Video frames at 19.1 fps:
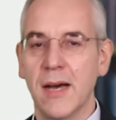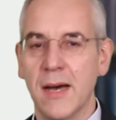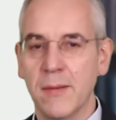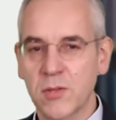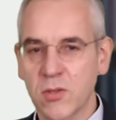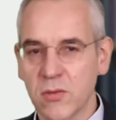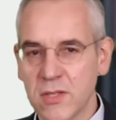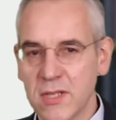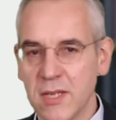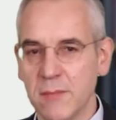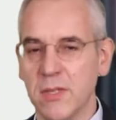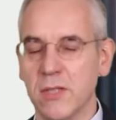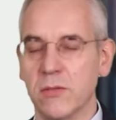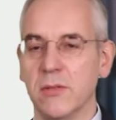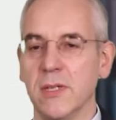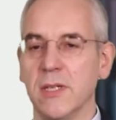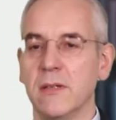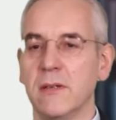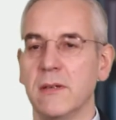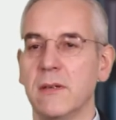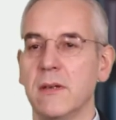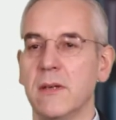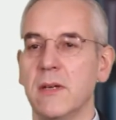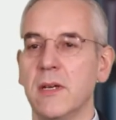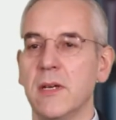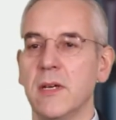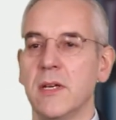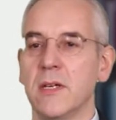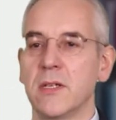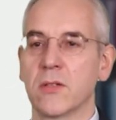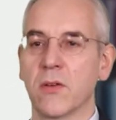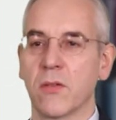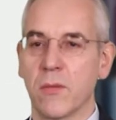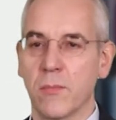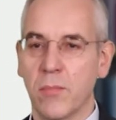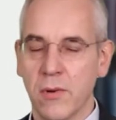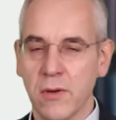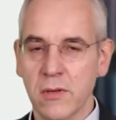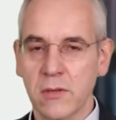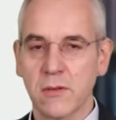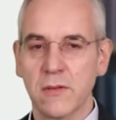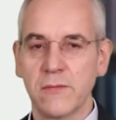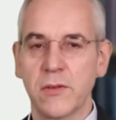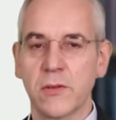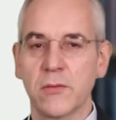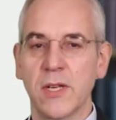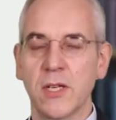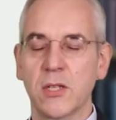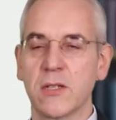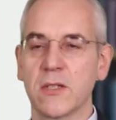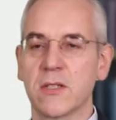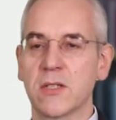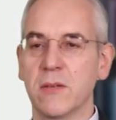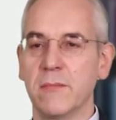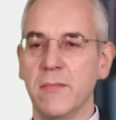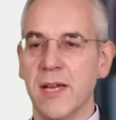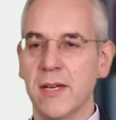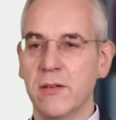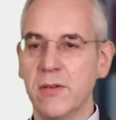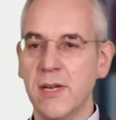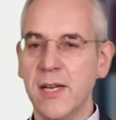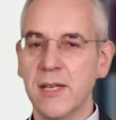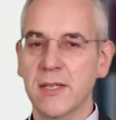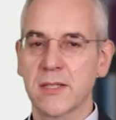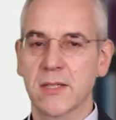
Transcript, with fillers: up to symmetry. So the point configuration is symmetric,